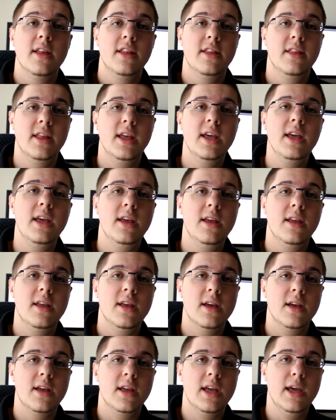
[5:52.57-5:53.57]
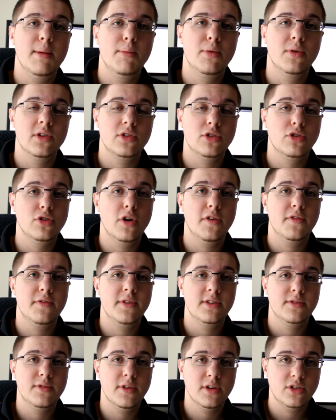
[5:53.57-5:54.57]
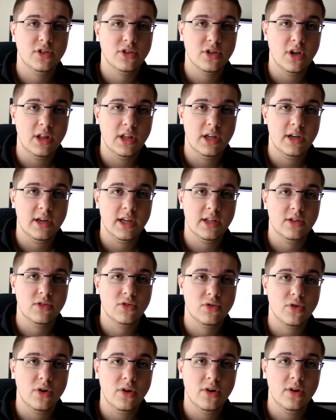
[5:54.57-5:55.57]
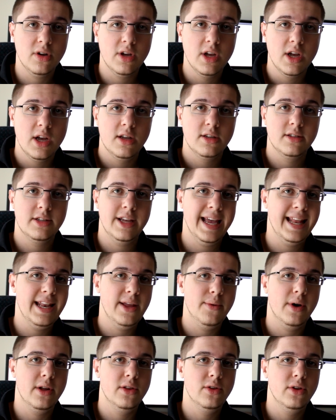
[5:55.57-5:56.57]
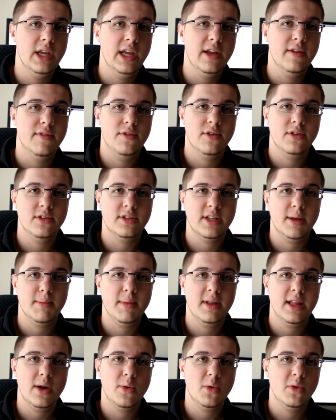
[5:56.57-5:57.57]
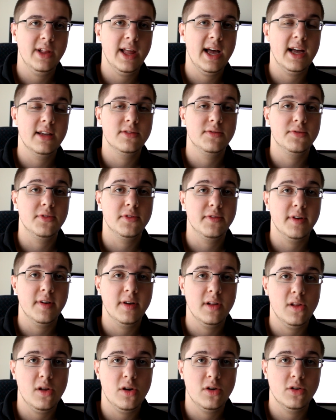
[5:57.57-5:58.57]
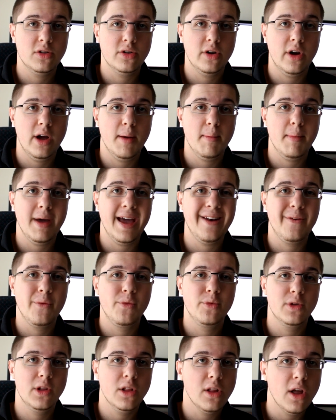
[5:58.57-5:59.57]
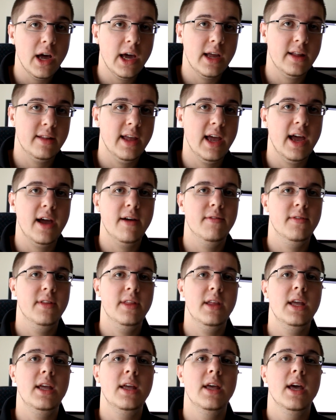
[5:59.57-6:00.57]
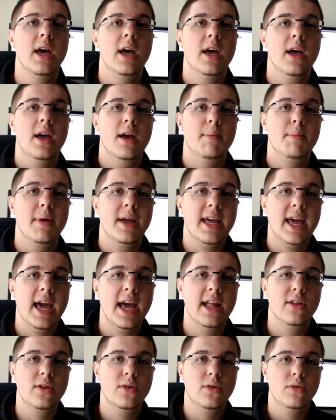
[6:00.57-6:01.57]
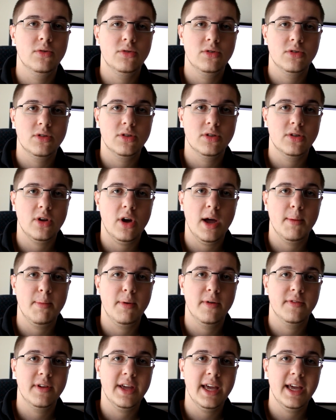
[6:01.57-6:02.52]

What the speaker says: The keyboard itself is very solid and strong, so anyone looking for something that will last for a very long time and would like to have the mechanical type of